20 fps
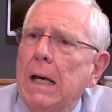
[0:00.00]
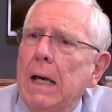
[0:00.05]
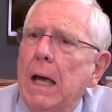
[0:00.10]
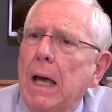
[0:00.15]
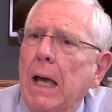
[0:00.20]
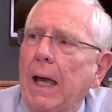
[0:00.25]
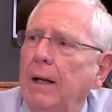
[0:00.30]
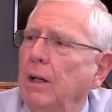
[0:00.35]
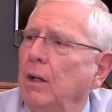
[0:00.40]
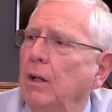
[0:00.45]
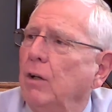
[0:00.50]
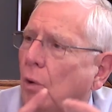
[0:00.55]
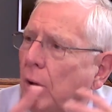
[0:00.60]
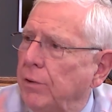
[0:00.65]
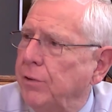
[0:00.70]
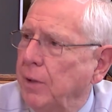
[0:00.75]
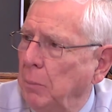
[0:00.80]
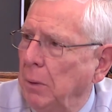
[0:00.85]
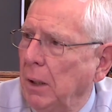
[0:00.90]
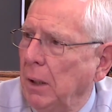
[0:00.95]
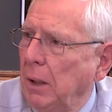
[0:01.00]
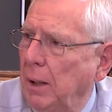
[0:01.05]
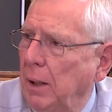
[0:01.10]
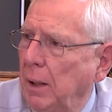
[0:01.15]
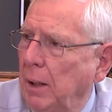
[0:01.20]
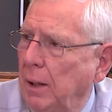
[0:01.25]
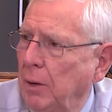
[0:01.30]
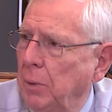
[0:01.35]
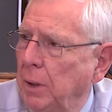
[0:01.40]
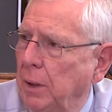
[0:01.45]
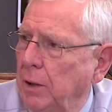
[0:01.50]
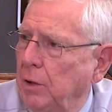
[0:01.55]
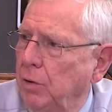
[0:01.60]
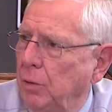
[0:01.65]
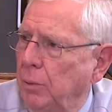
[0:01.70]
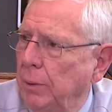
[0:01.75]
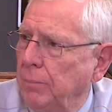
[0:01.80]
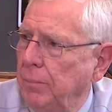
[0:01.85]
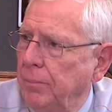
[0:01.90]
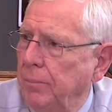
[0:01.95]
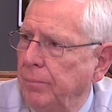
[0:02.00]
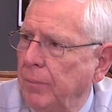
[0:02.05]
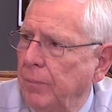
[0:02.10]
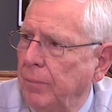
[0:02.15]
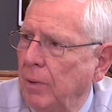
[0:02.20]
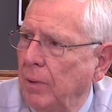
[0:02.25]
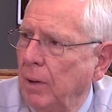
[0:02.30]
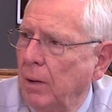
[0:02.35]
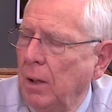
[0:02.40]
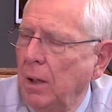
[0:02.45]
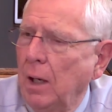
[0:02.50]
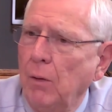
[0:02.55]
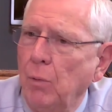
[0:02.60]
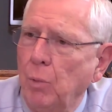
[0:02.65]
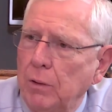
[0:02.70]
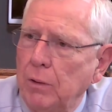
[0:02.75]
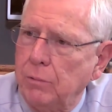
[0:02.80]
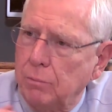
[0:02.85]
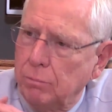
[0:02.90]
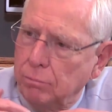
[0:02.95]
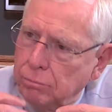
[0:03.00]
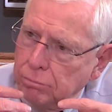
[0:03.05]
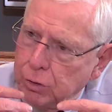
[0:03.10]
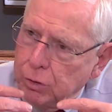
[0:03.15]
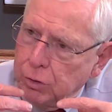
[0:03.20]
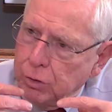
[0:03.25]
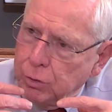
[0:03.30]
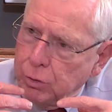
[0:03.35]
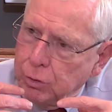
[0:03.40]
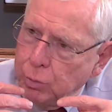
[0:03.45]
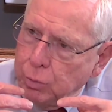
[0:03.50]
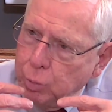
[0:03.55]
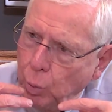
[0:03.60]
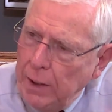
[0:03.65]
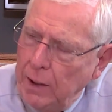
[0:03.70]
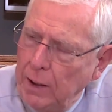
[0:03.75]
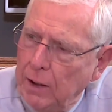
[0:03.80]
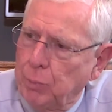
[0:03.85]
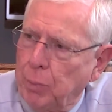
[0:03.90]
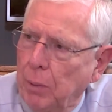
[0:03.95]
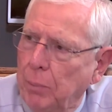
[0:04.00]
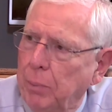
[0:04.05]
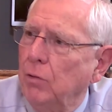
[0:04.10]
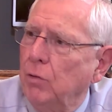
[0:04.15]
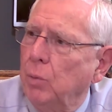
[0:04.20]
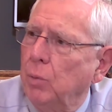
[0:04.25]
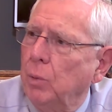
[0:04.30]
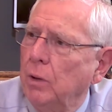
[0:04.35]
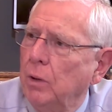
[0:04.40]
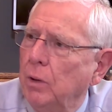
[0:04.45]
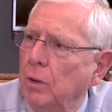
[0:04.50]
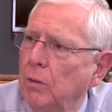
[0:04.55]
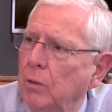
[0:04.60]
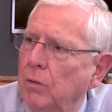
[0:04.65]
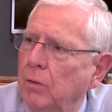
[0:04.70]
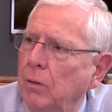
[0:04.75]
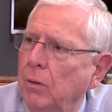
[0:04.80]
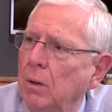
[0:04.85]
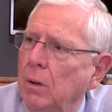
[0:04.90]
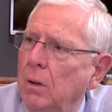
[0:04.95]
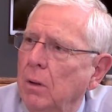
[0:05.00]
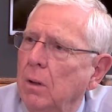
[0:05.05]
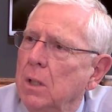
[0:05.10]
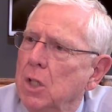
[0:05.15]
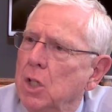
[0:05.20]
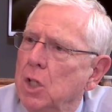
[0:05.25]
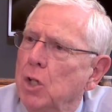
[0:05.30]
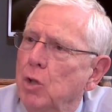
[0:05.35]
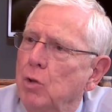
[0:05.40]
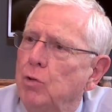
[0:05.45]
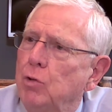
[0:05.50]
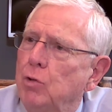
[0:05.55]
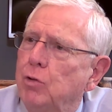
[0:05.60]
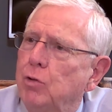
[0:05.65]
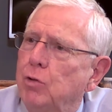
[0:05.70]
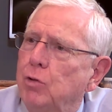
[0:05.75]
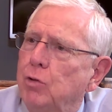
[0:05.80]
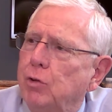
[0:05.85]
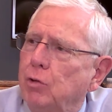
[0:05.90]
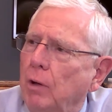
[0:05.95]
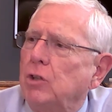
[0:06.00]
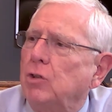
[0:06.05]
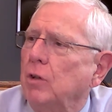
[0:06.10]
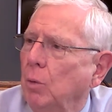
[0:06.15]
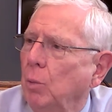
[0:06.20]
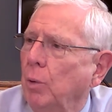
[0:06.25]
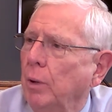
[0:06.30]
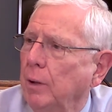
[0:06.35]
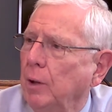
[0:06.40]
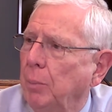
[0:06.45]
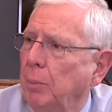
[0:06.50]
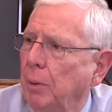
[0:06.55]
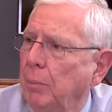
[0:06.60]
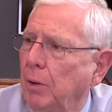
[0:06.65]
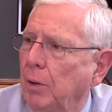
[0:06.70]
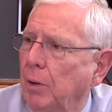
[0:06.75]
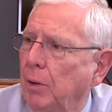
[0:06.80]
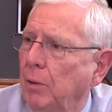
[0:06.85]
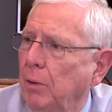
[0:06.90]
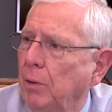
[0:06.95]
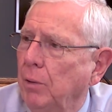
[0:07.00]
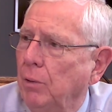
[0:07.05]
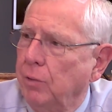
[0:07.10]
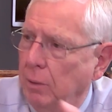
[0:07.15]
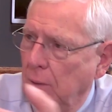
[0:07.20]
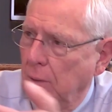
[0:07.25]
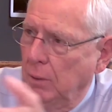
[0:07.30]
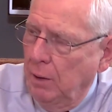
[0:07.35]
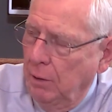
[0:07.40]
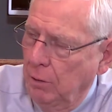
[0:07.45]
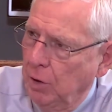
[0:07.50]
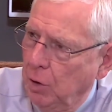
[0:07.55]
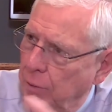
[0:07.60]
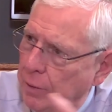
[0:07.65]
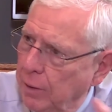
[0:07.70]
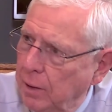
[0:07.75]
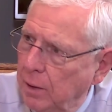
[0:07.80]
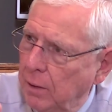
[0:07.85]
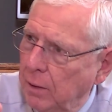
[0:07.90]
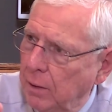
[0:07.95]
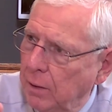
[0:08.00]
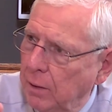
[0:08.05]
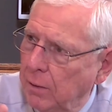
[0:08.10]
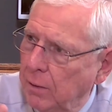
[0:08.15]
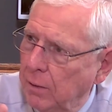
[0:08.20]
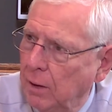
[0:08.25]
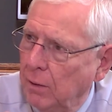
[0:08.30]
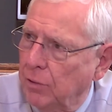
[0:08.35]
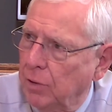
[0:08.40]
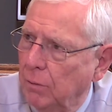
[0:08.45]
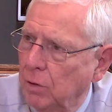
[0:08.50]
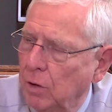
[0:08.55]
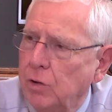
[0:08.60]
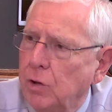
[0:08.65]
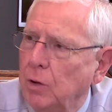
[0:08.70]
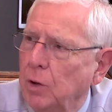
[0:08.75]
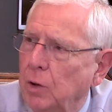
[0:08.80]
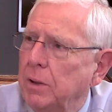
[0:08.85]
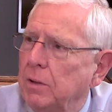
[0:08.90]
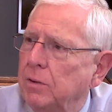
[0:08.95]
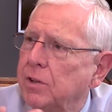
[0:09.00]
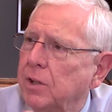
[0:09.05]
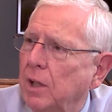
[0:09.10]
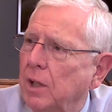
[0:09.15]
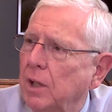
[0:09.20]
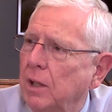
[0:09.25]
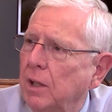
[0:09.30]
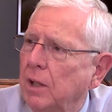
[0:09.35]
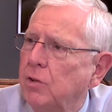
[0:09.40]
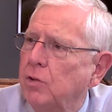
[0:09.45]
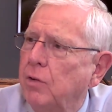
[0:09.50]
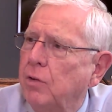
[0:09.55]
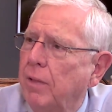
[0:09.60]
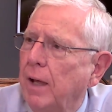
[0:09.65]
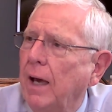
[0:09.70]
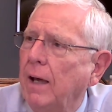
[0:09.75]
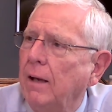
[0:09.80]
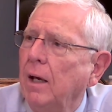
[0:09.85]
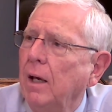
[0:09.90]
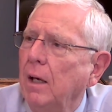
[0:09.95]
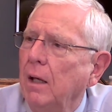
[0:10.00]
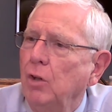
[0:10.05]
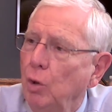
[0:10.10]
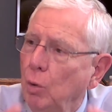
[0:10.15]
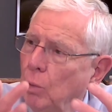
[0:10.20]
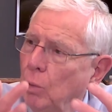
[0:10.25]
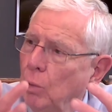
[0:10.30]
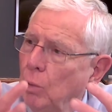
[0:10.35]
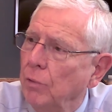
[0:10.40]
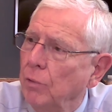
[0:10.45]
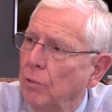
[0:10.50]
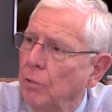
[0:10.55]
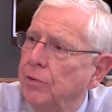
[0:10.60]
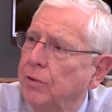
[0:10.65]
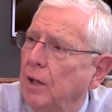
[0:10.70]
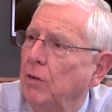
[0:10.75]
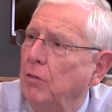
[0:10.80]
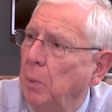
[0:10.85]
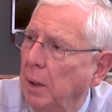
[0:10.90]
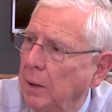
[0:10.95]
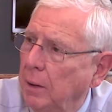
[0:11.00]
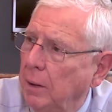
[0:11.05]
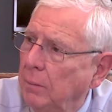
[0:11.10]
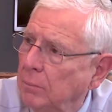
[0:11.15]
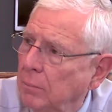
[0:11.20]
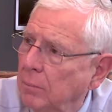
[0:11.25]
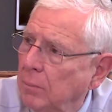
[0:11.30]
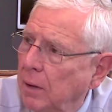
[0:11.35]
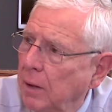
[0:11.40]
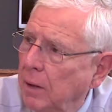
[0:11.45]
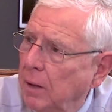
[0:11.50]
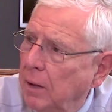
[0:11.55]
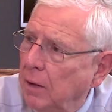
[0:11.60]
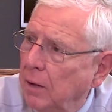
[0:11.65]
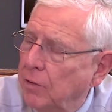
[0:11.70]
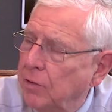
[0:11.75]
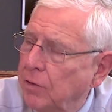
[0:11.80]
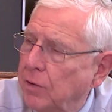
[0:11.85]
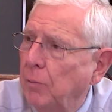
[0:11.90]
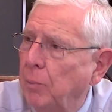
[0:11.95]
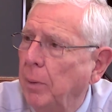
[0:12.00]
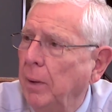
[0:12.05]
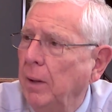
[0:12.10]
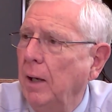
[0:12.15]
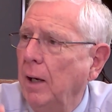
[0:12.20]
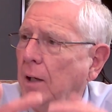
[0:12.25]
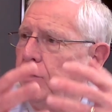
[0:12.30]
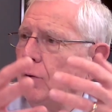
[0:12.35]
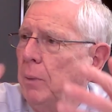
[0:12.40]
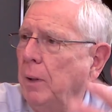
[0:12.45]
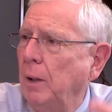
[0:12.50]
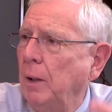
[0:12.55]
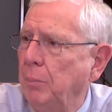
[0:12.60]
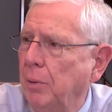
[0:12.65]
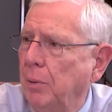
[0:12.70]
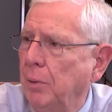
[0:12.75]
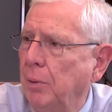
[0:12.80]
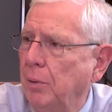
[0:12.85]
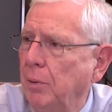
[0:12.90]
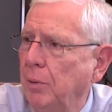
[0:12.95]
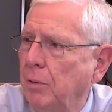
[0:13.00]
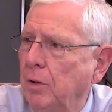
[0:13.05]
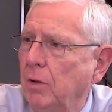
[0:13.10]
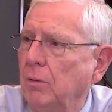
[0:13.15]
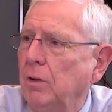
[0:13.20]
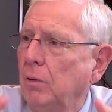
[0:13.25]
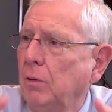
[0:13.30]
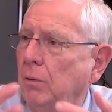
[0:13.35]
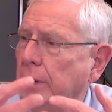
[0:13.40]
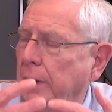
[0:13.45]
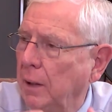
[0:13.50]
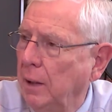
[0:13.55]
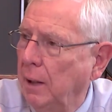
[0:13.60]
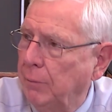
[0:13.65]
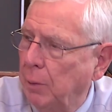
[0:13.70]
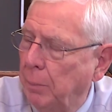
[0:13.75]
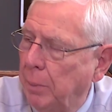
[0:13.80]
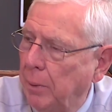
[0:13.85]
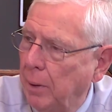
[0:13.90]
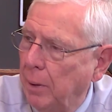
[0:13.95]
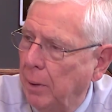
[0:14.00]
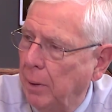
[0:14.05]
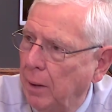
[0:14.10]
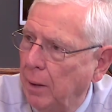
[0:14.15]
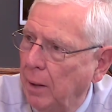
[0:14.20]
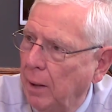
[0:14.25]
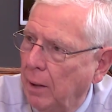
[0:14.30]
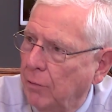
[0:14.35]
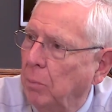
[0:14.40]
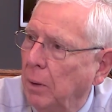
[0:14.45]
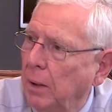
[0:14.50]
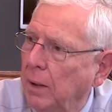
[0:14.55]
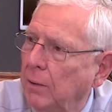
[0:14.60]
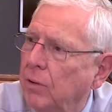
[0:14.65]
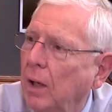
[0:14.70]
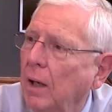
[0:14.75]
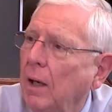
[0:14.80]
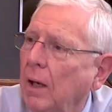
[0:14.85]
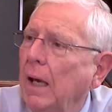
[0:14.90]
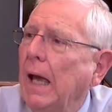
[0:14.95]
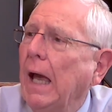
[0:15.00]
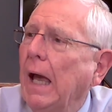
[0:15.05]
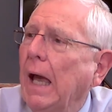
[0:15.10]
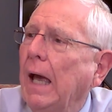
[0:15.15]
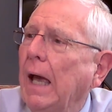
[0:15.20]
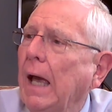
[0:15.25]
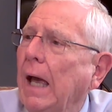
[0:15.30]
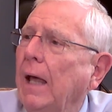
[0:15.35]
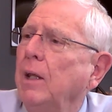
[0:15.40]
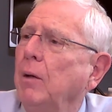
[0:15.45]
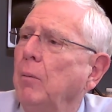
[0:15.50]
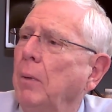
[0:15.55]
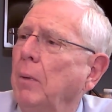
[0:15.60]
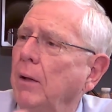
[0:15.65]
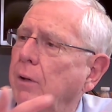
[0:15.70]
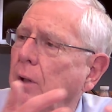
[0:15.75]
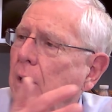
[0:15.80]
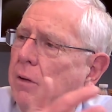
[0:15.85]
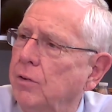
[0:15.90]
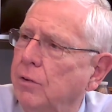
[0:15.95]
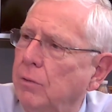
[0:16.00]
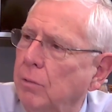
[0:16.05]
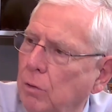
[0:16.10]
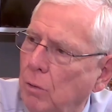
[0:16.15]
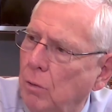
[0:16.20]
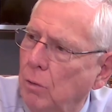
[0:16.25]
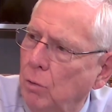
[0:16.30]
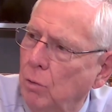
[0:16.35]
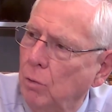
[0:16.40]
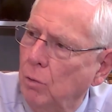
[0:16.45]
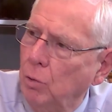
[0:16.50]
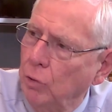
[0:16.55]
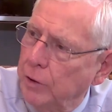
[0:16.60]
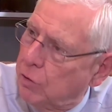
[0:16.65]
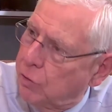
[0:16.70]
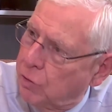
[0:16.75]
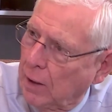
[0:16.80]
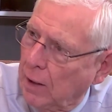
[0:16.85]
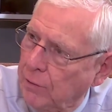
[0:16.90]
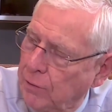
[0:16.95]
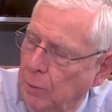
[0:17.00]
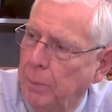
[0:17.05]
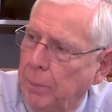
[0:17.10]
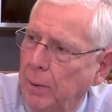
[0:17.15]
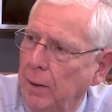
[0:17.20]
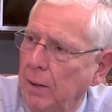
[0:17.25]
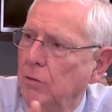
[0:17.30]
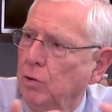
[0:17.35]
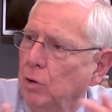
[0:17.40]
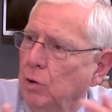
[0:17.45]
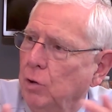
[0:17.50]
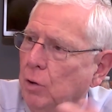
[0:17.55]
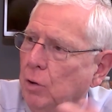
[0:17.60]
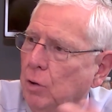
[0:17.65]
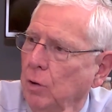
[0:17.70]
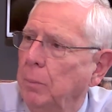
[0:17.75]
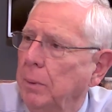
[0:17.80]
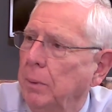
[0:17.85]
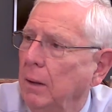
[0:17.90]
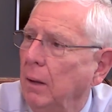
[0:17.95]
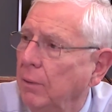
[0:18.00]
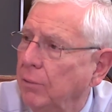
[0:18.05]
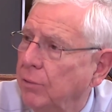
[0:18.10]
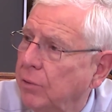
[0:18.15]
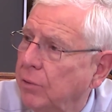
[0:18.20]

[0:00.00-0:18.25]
And it costs them a lot of money to do it. And what Sweeney has proposed was the new structure that we're going to propose, and I don't know the details of it, is going to be such that you will save money. Instead of paying X amount per year, you're only going to have to pay X minus. And the amount that the school district has to pay is going to be less.